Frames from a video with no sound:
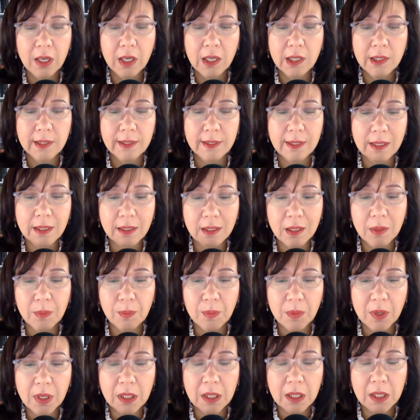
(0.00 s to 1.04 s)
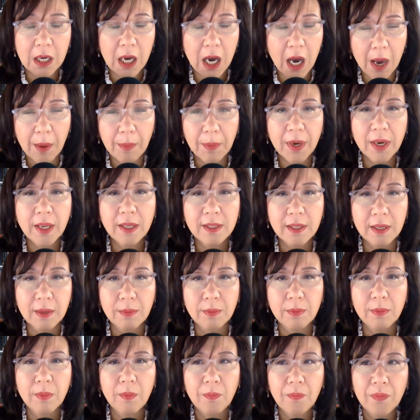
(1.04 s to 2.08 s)
CCP,
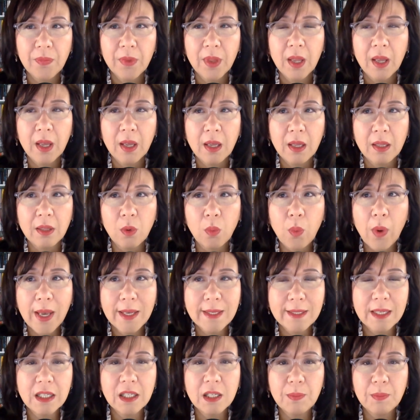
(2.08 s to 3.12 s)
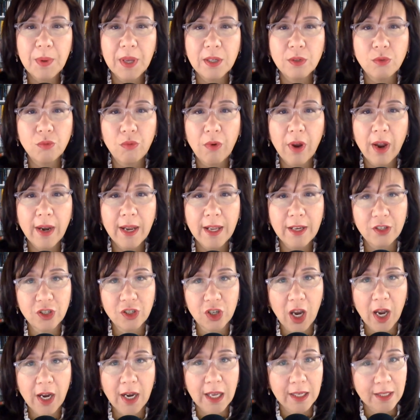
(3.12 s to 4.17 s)
communism, the way CCP is running
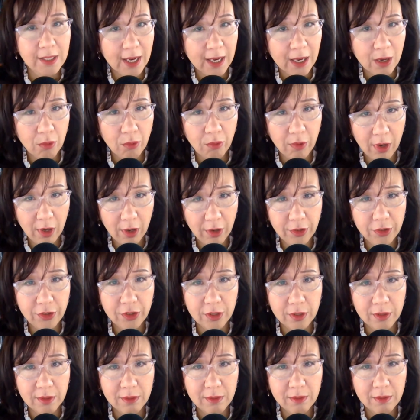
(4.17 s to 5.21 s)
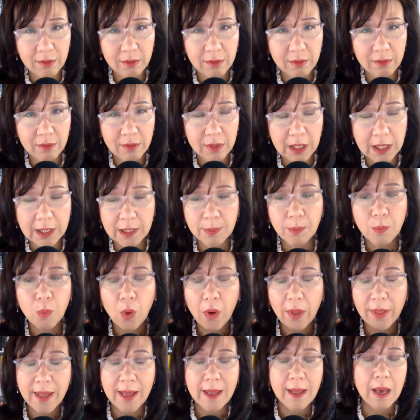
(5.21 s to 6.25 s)
China is like a religion. It's
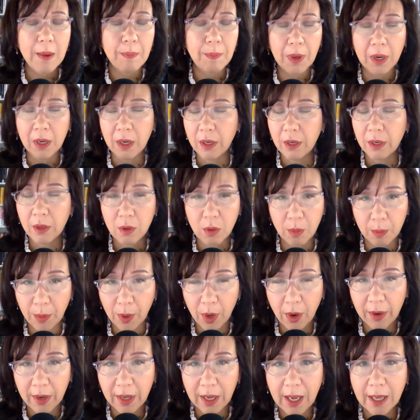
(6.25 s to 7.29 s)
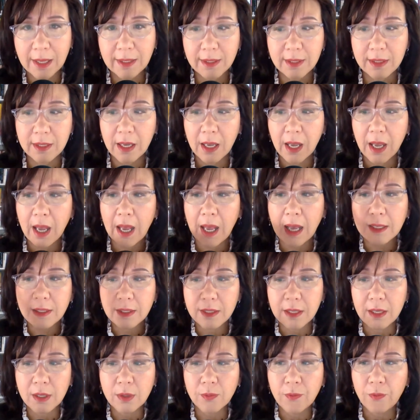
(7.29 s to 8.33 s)
more than a political party. It's
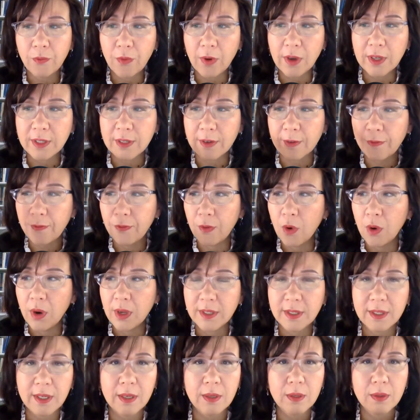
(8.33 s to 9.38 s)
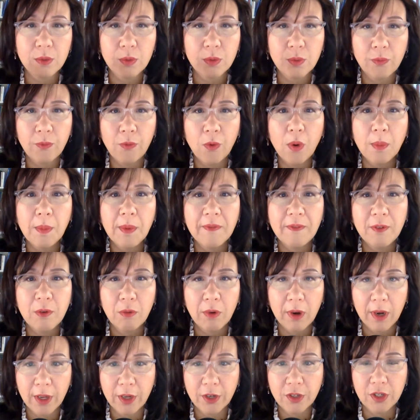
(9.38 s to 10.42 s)
a form of a
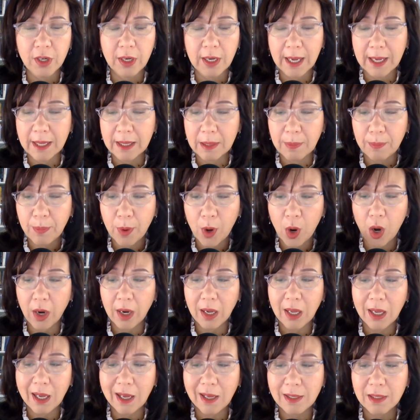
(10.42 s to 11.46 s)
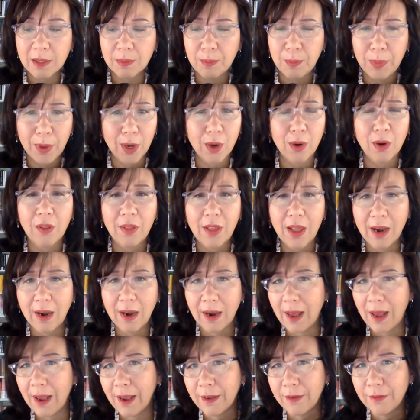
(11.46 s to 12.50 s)
religion. Like the party is bigger than
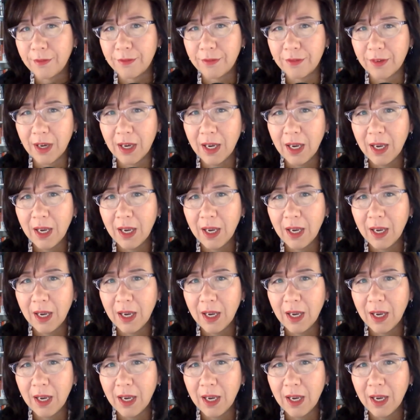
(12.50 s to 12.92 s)
life.